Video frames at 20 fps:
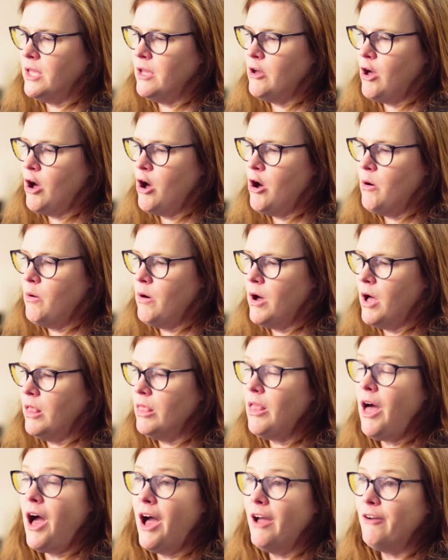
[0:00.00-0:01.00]
can go
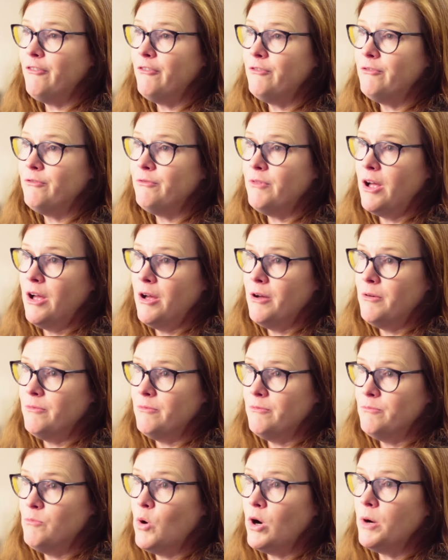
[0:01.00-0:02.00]
a lot
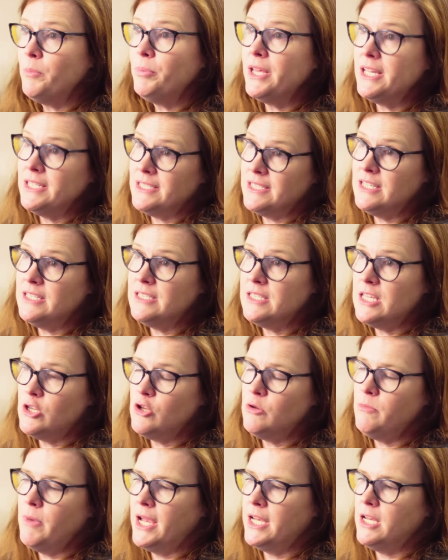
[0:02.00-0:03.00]
uh, more places
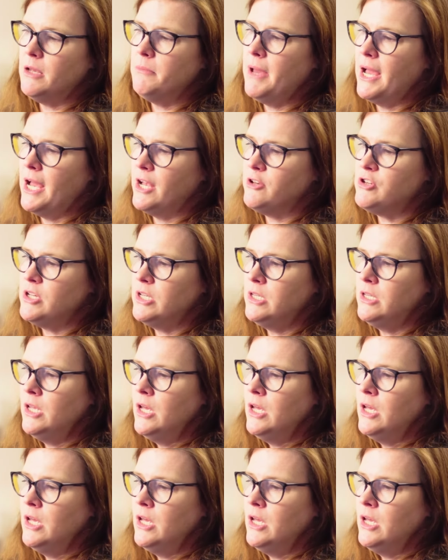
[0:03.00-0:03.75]
than you might imagine.